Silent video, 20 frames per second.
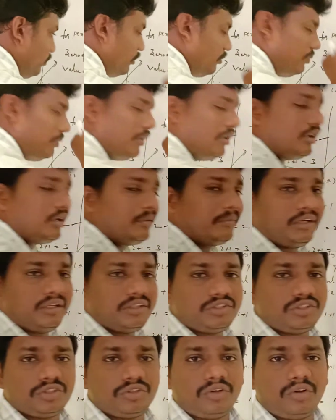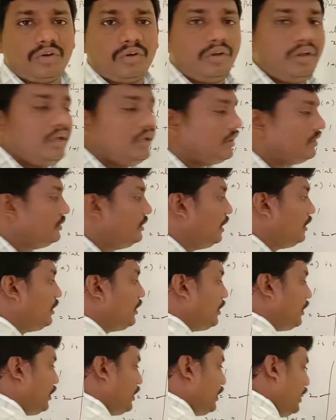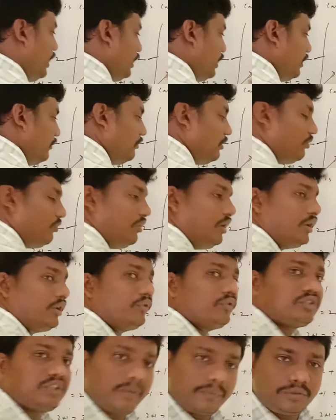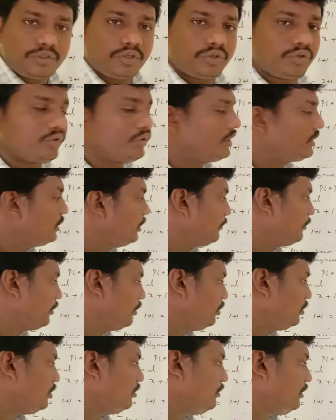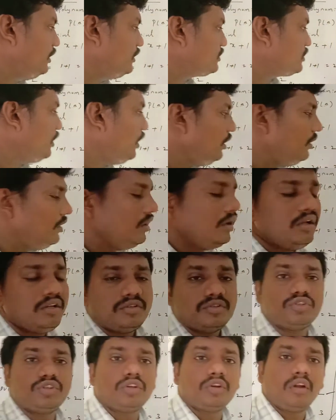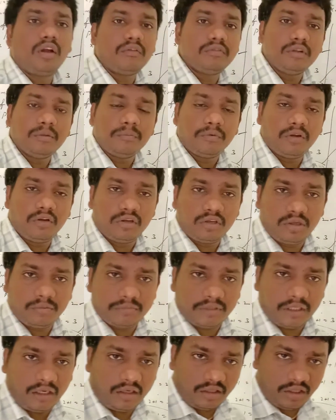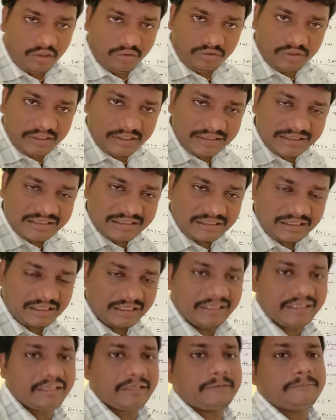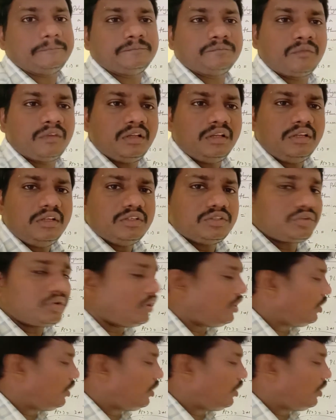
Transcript: of polynomial is 0, that real number what you substitute in the polynomial is called 0 of the polynomial. Now it is clear. So